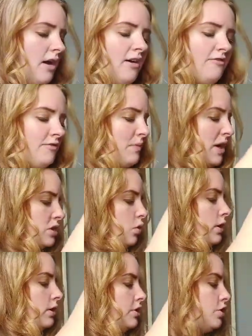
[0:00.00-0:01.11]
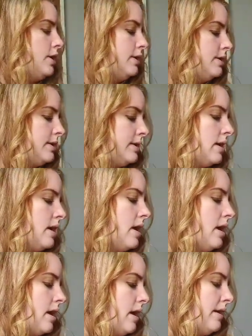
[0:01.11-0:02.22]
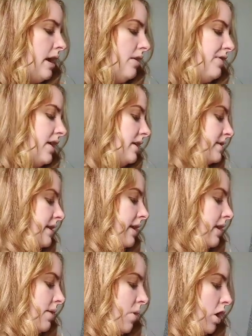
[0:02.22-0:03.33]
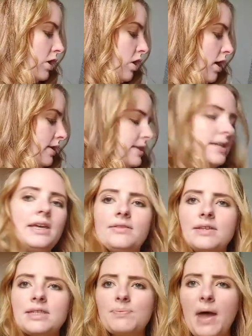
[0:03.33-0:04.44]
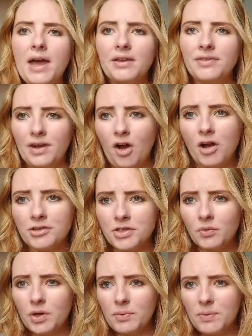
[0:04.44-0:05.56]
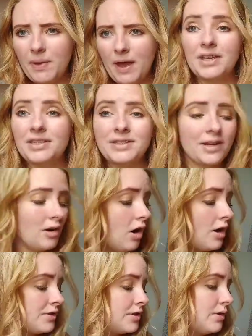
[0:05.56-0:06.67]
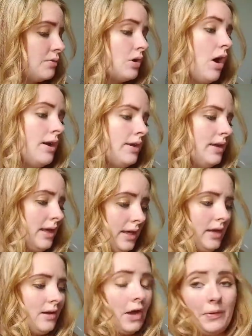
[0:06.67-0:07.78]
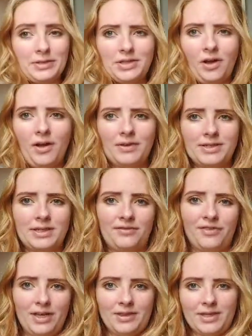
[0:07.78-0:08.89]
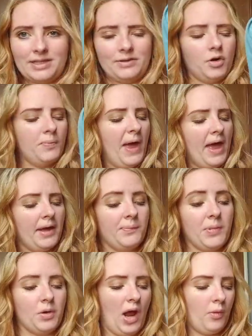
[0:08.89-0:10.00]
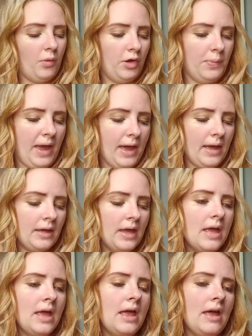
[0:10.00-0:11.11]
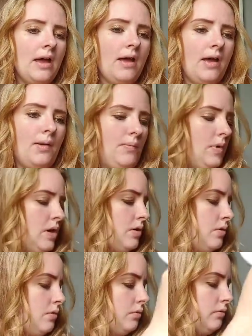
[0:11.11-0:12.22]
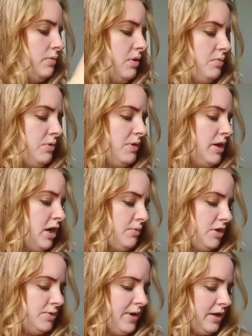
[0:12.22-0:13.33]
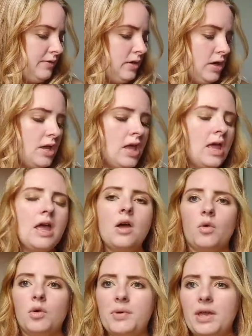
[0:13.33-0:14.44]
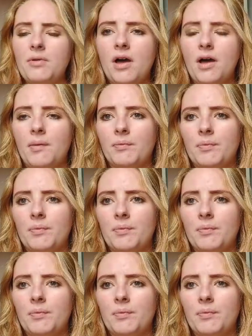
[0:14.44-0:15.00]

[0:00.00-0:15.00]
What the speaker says: of my toiletries. Now, things that are not in this bag that also will be packed, things that are also not going to obviously fit in this little bag, but I will pack. Let me put my hairbrush back in there. Will be